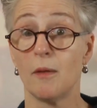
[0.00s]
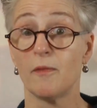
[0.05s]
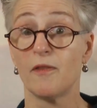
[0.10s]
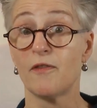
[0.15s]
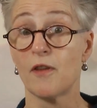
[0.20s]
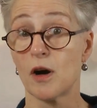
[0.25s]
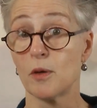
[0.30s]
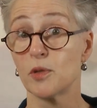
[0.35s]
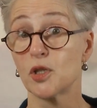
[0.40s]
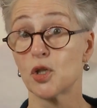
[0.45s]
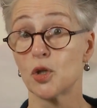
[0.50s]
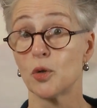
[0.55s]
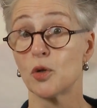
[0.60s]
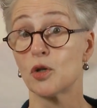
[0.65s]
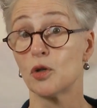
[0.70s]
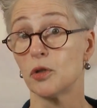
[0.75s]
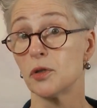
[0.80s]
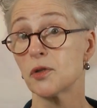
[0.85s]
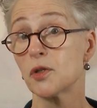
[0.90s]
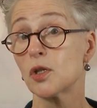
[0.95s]

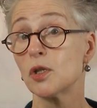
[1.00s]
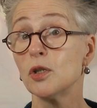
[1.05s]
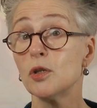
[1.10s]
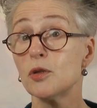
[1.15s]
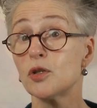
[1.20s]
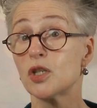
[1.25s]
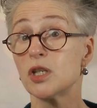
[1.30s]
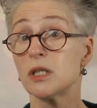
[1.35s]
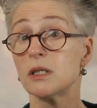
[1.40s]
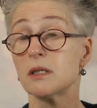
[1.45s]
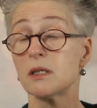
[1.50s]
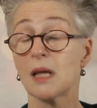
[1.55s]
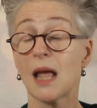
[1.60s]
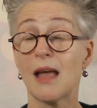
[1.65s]
pharmaceutical solutions.